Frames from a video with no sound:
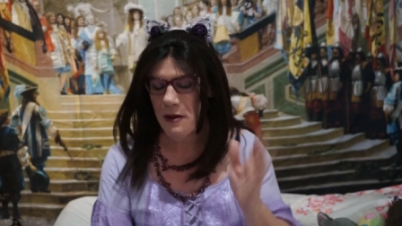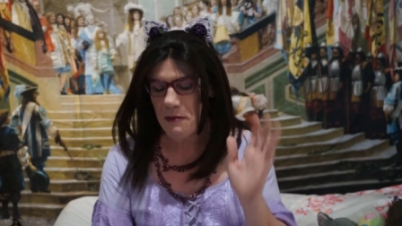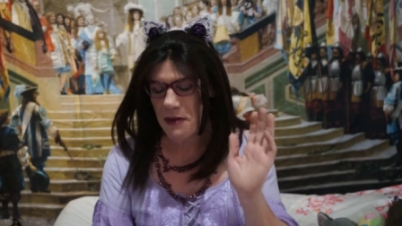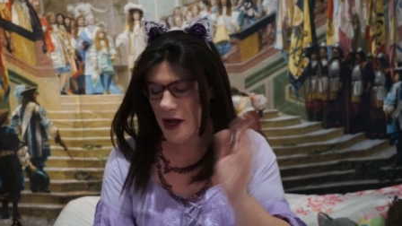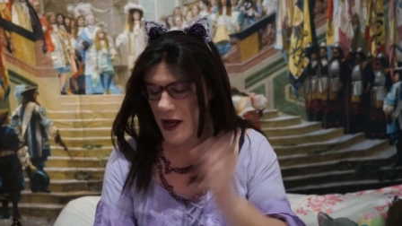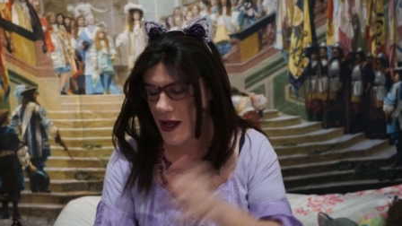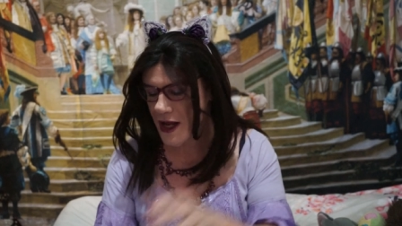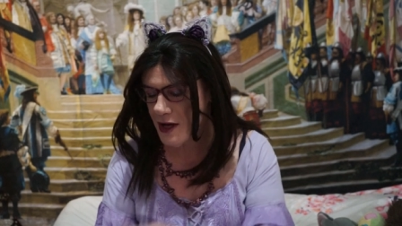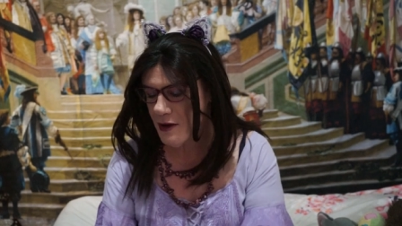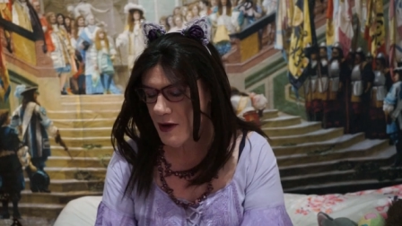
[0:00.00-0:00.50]

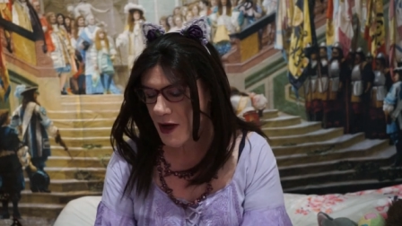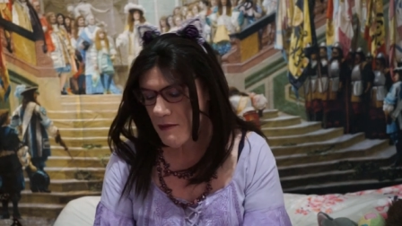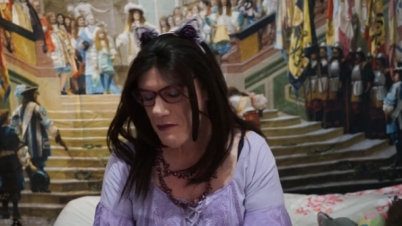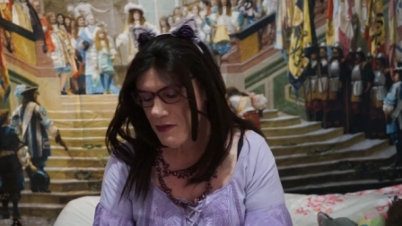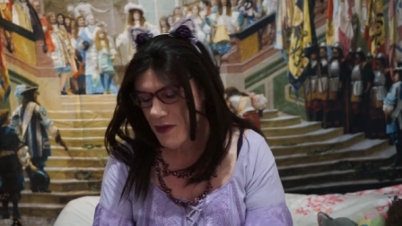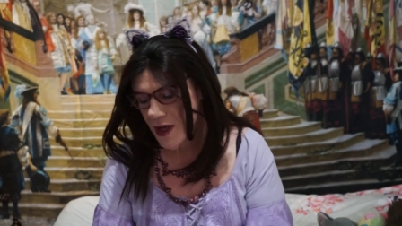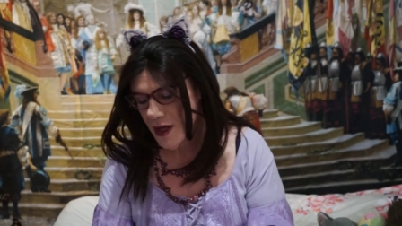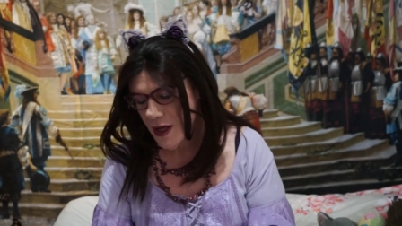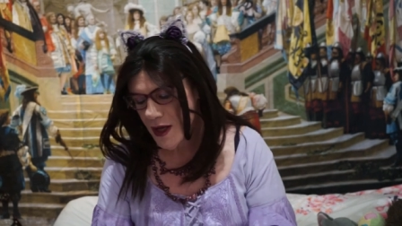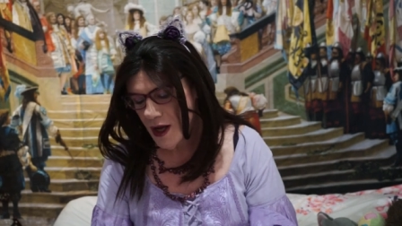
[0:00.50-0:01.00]
But anyway,
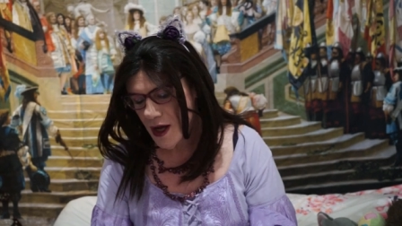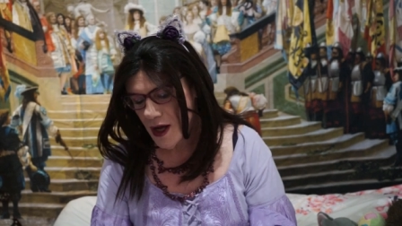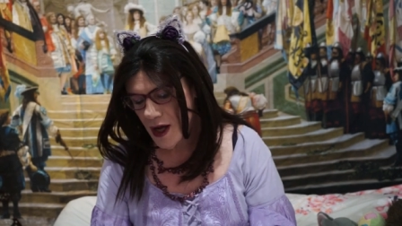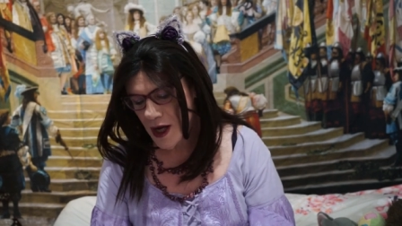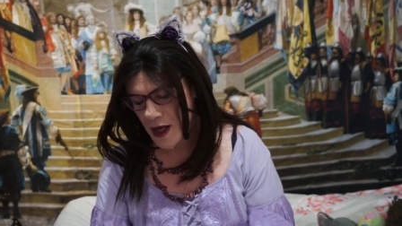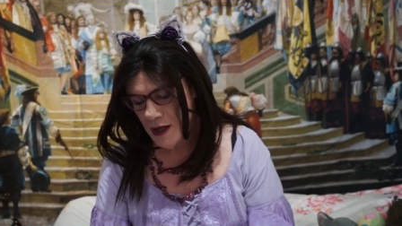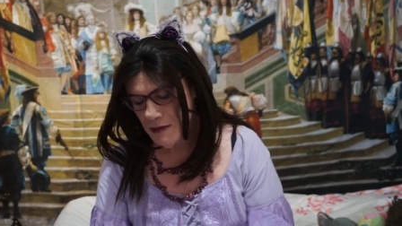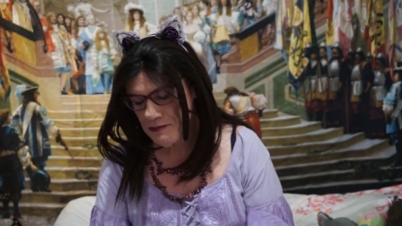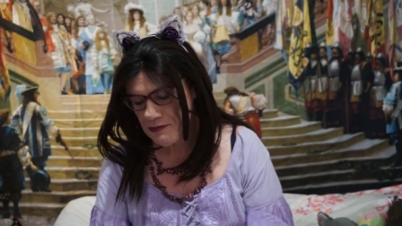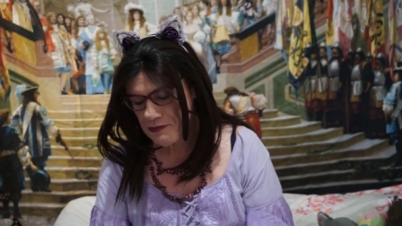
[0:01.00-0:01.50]

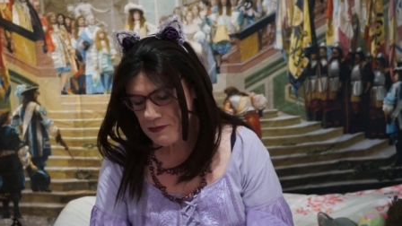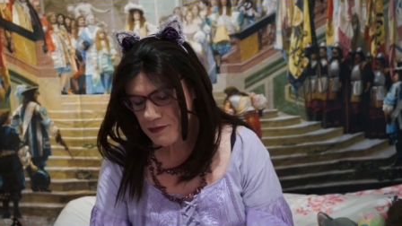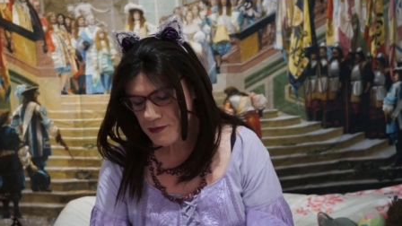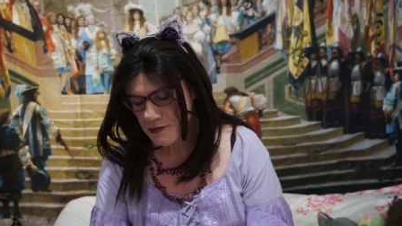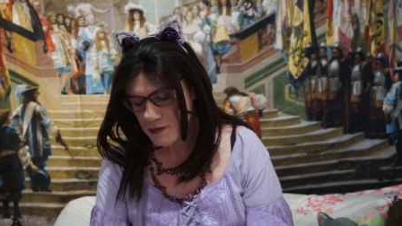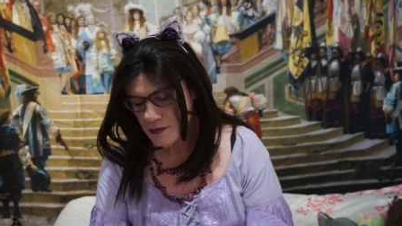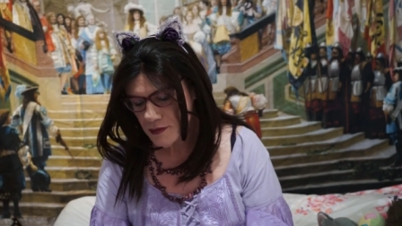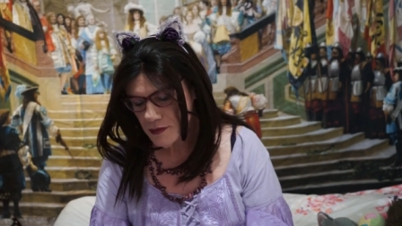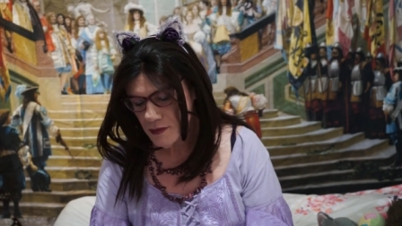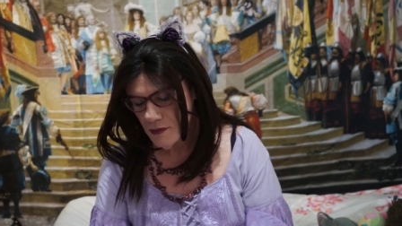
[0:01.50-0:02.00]
um,
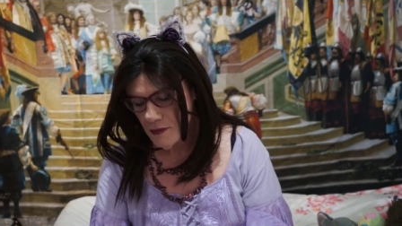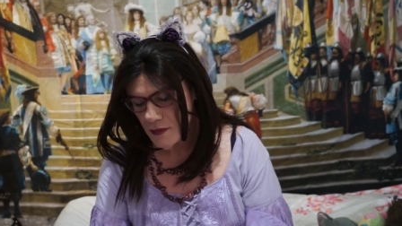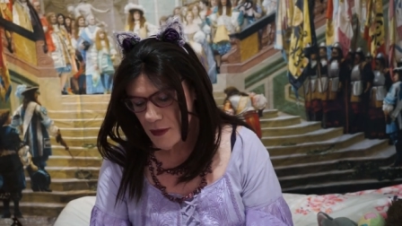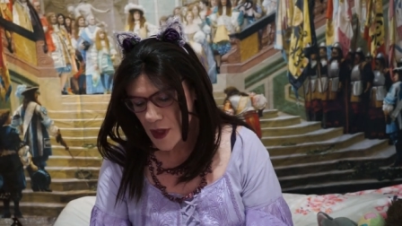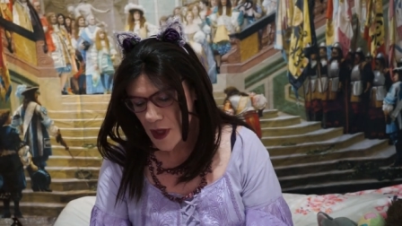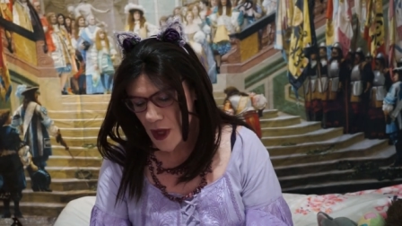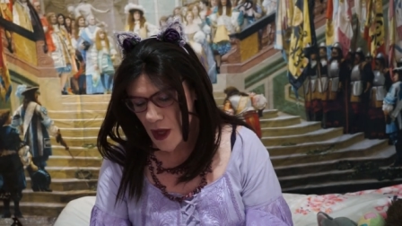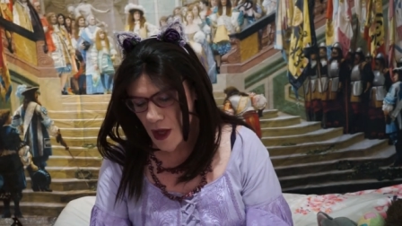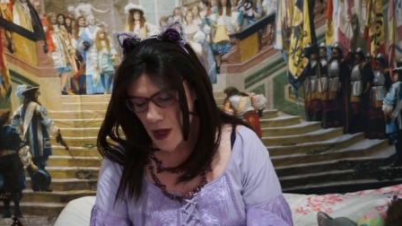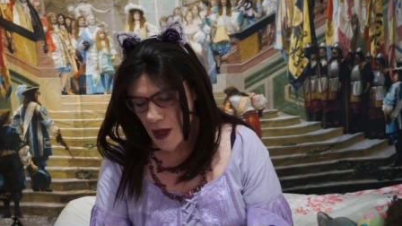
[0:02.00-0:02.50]

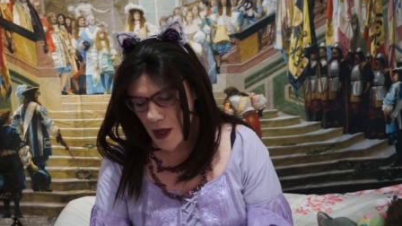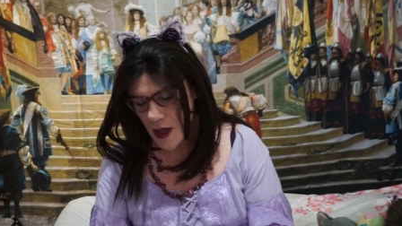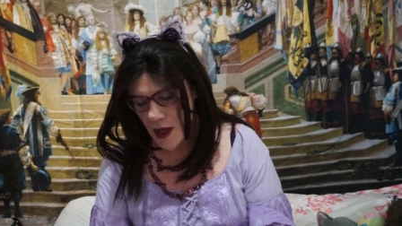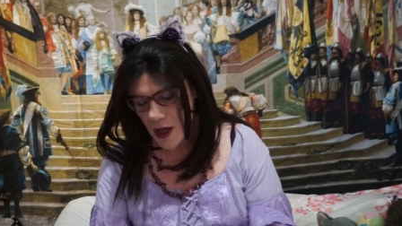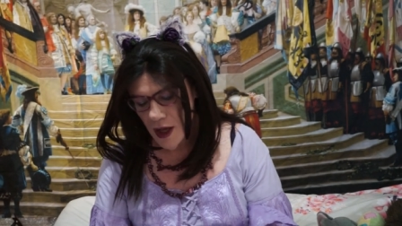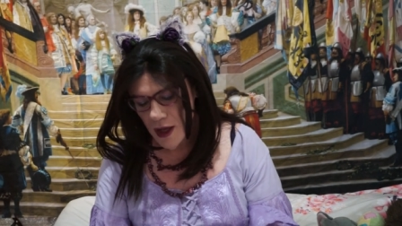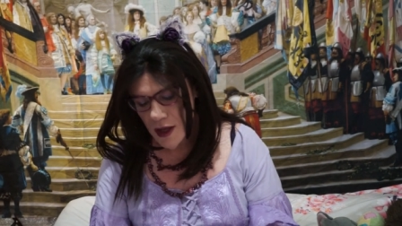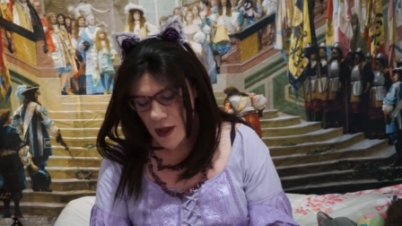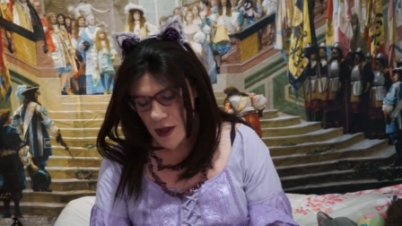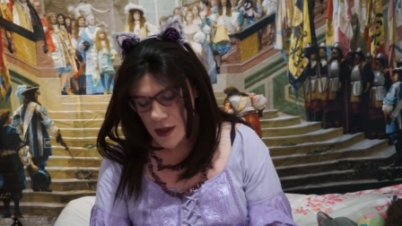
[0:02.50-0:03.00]

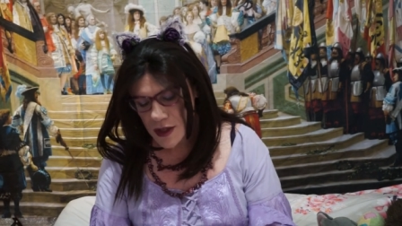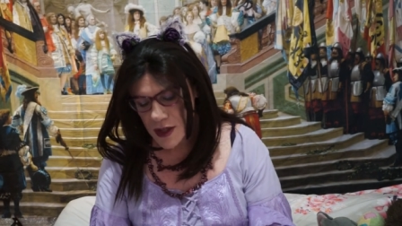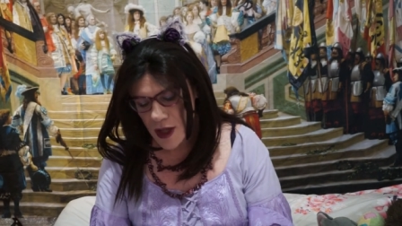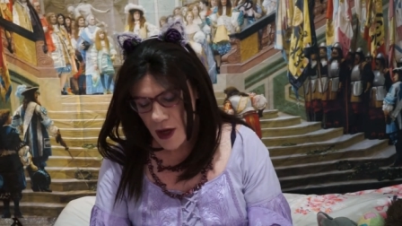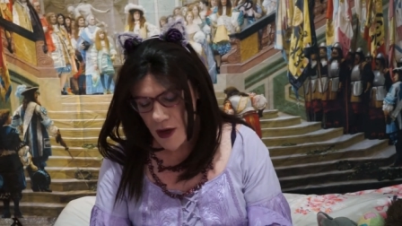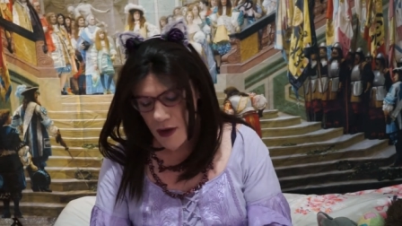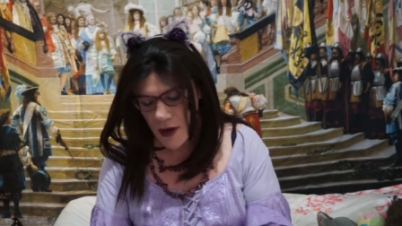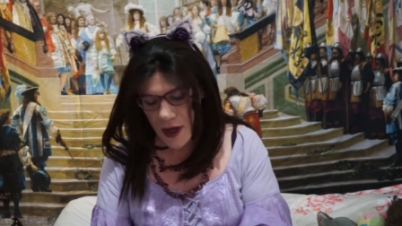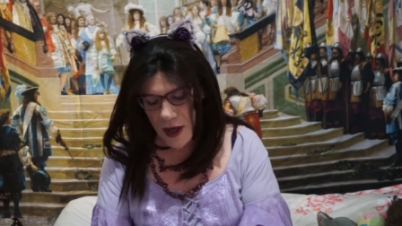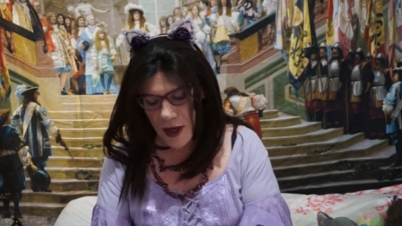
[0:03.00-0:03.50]
so